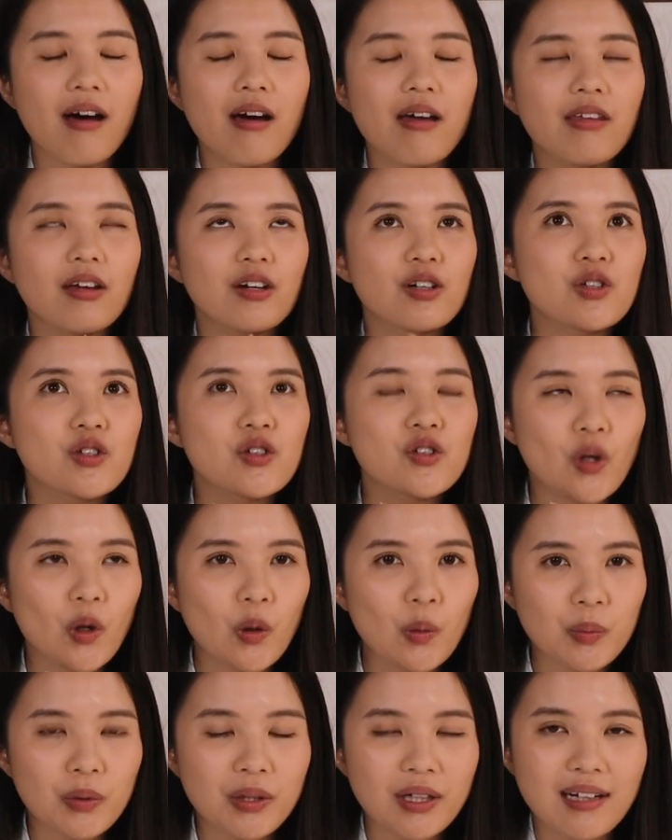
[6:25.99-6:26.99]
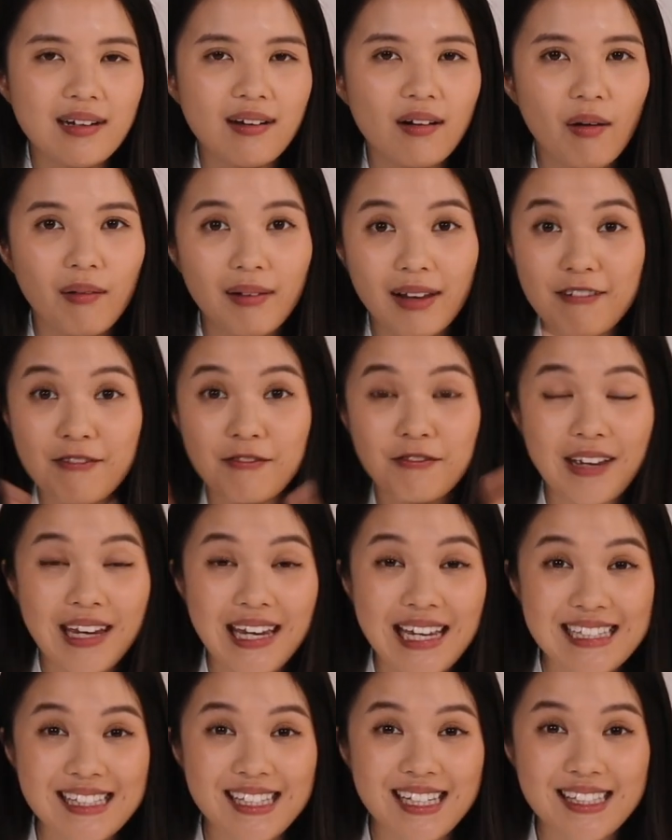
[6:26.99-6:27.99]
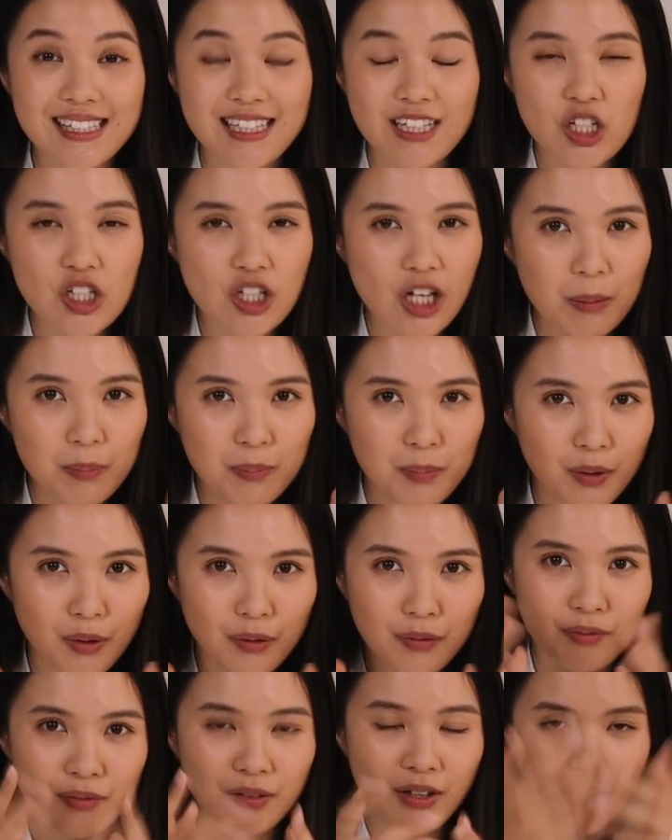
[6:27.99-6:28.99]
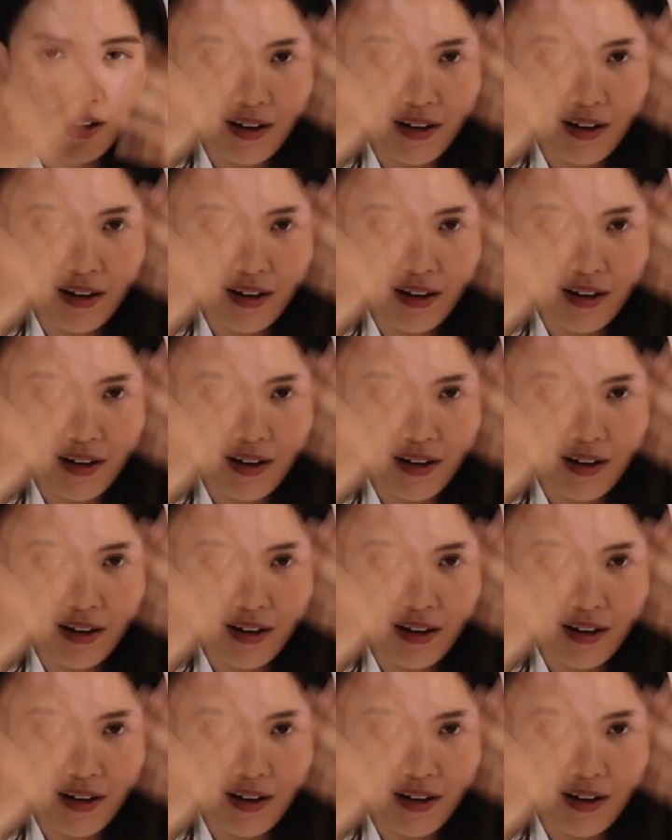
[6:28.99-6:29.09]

They're so pretty. Or like vases in shape of